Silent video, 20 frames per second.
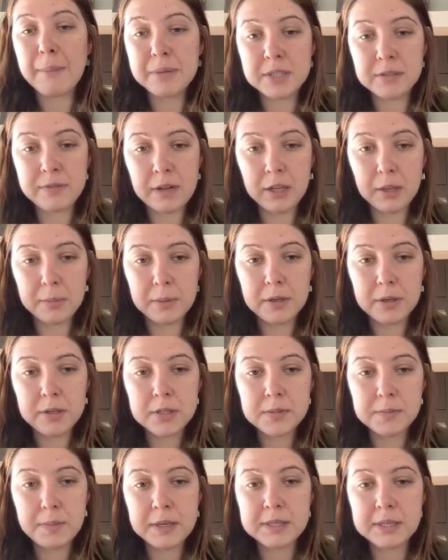
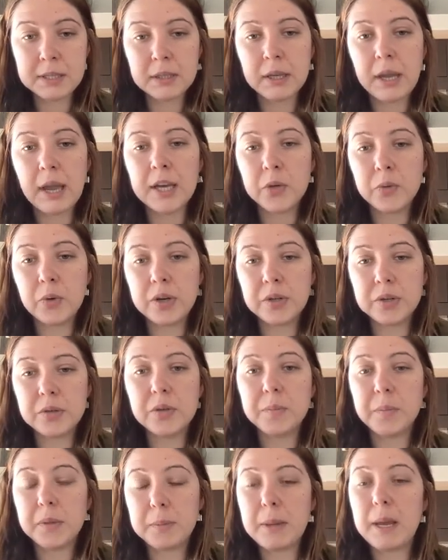developers, basically anyone who
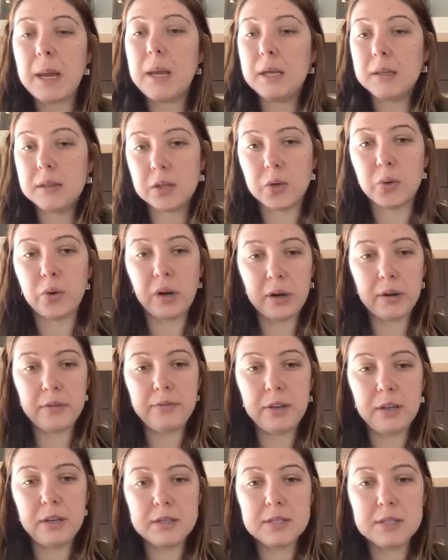would be paying the query
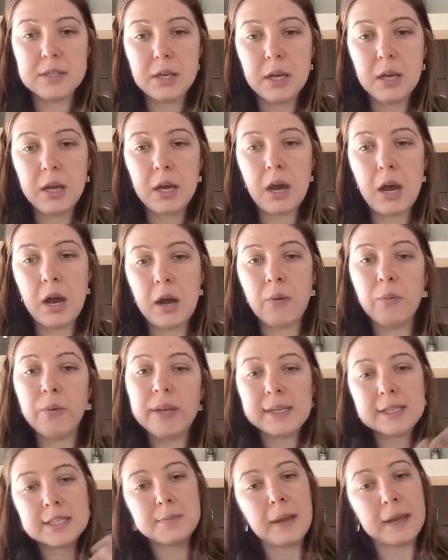fees. We
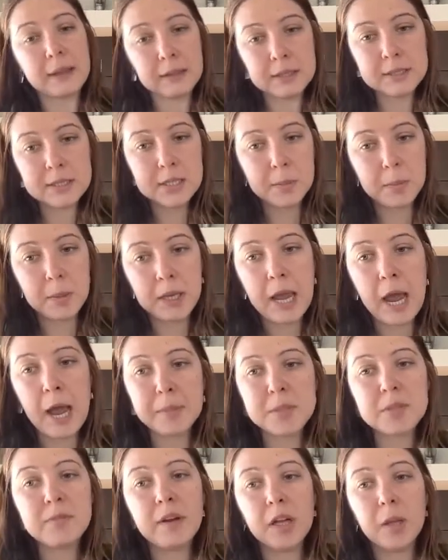expect this to be
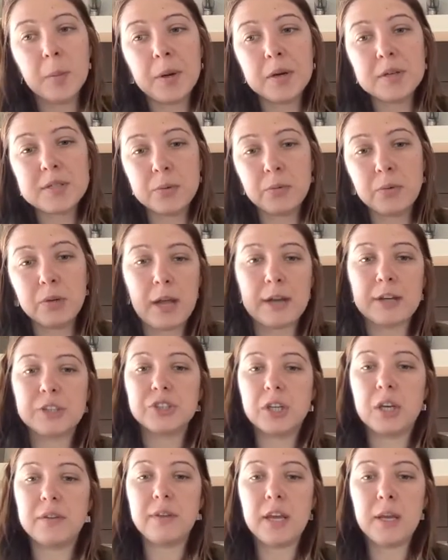app developers, and we'll
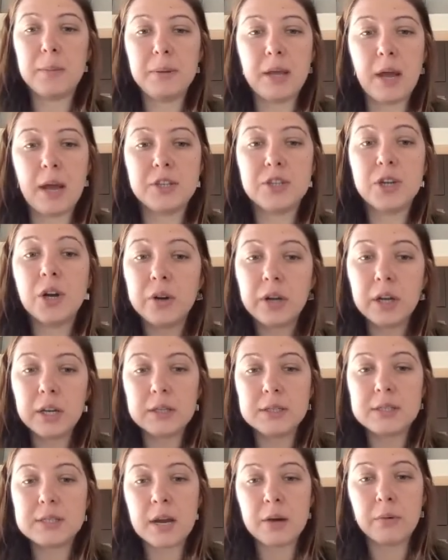actually have API
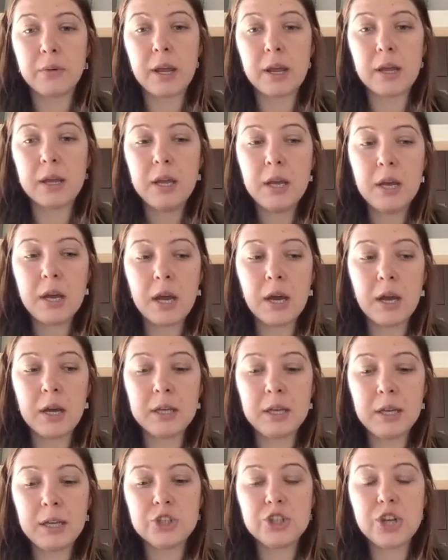tokens. That way,
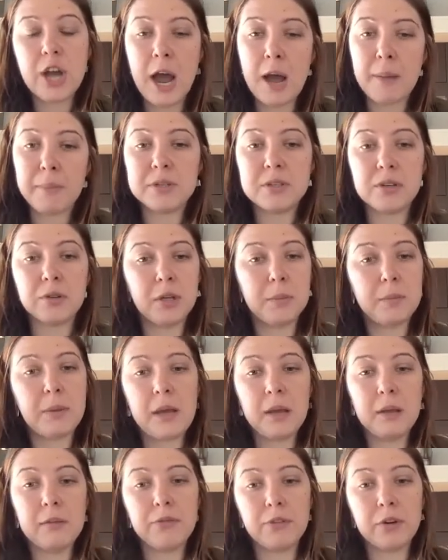each app is only
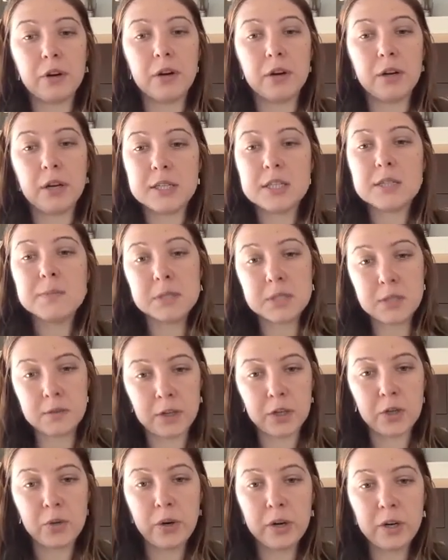paying for its
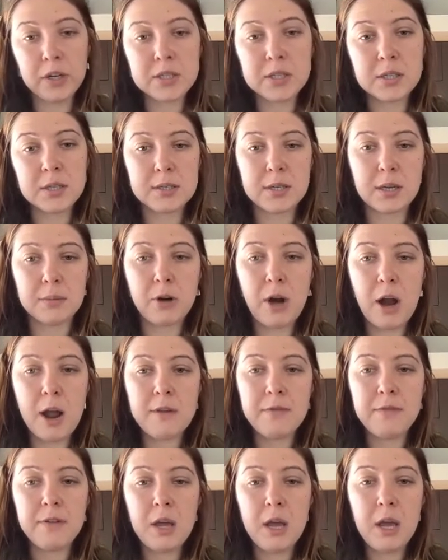specific queries to the
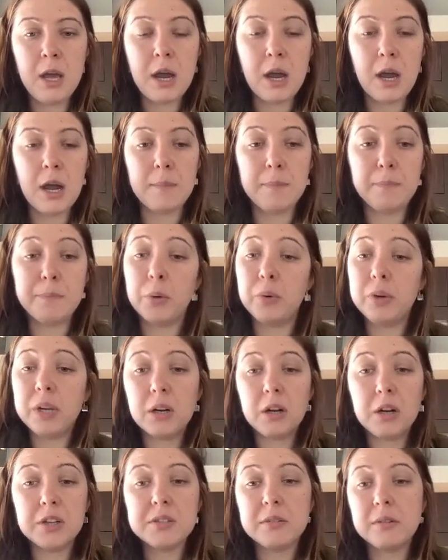subgraph. But we
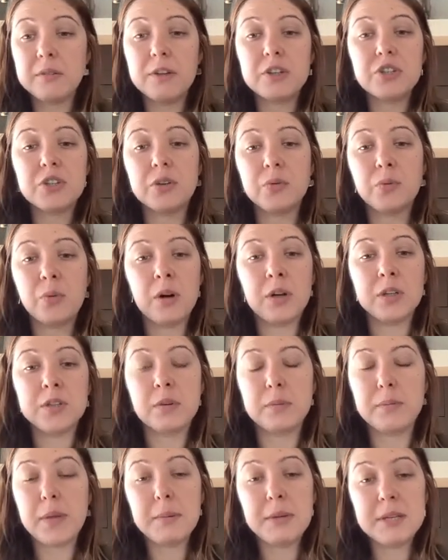can also envision a world
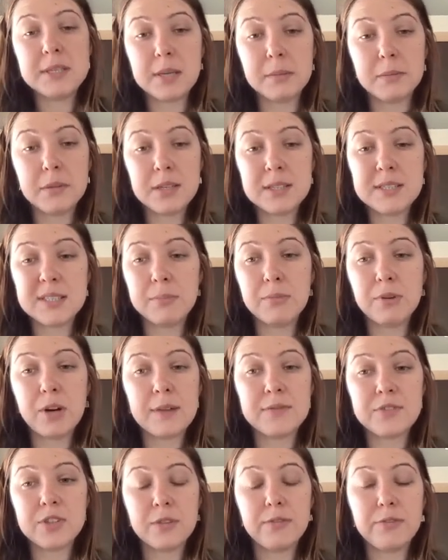where maybe some of these
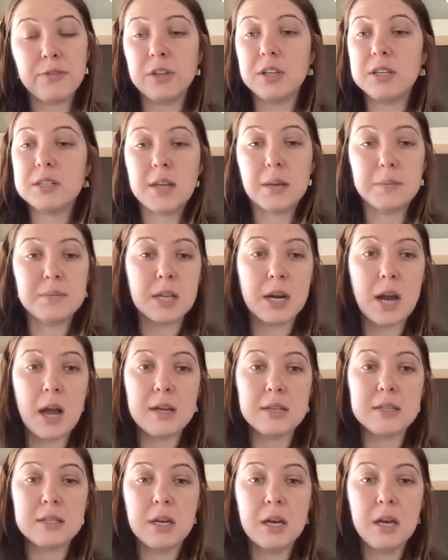subgraphs are fully
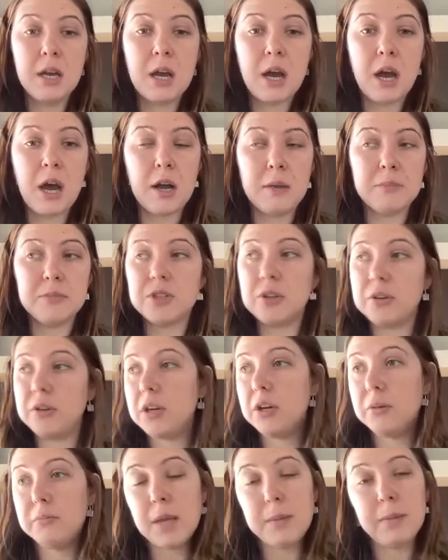subsidized.
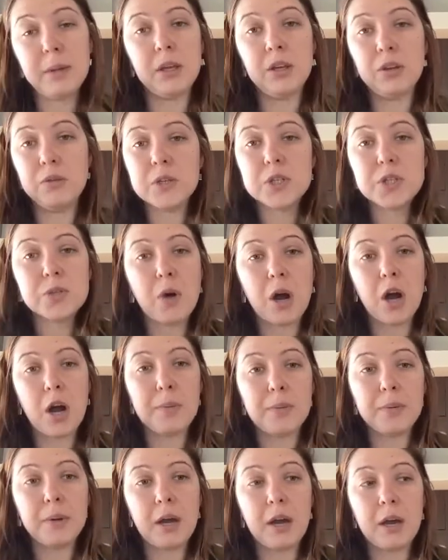So, maybe
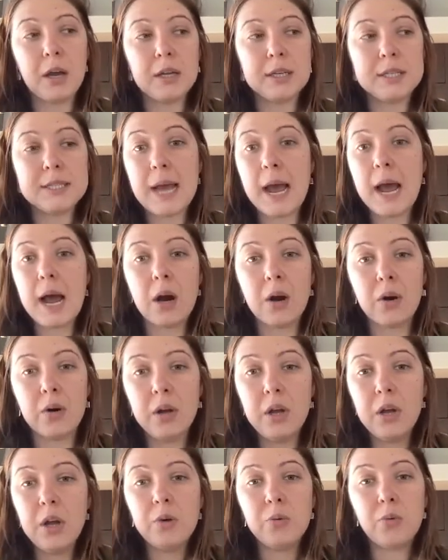Uniswap
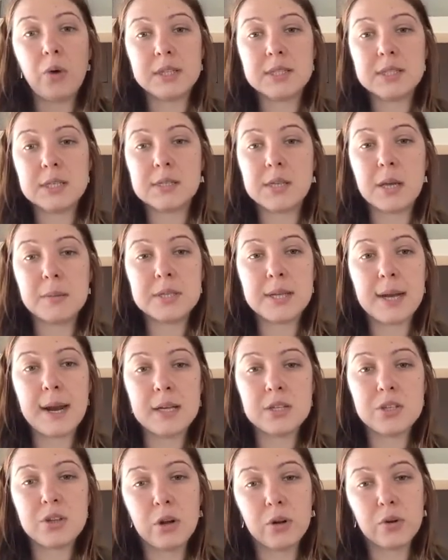DAO wants to
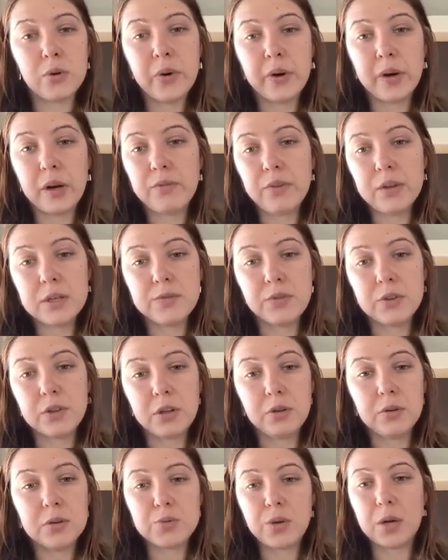subsidize all query fees for the
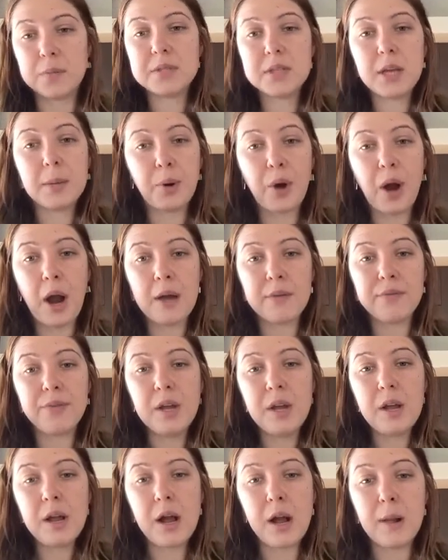Uniswap subgraph,
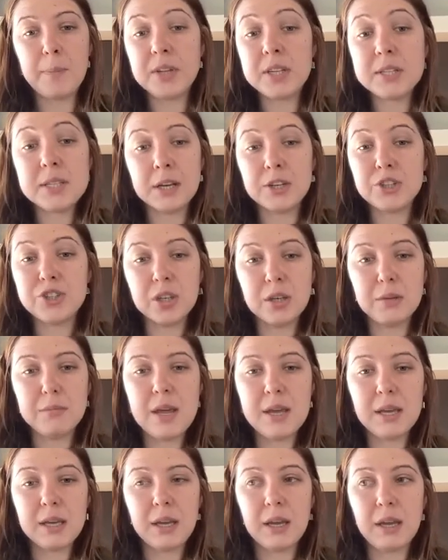essentially
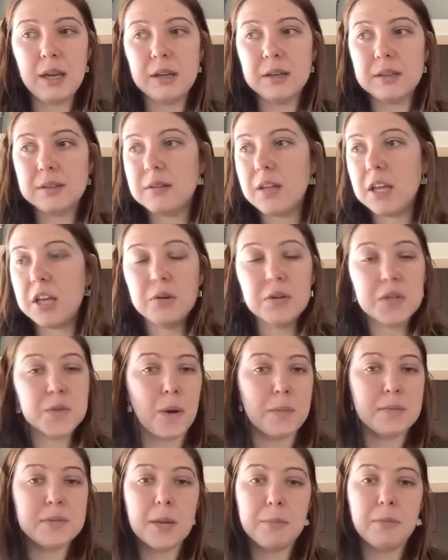making the
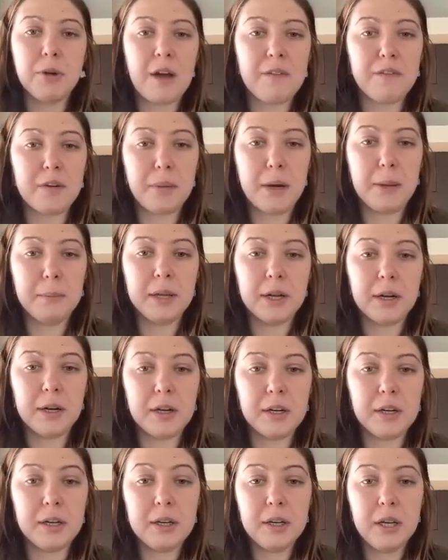Uniswap subgraph a public
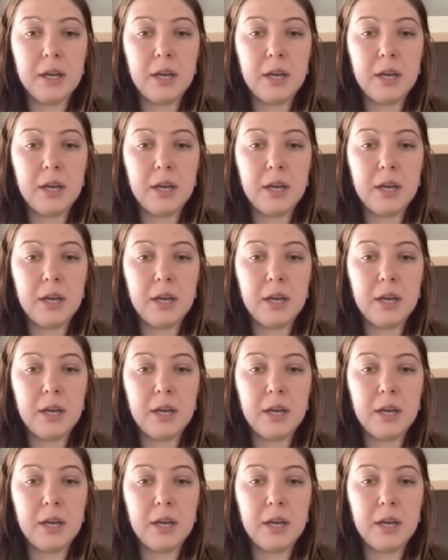good.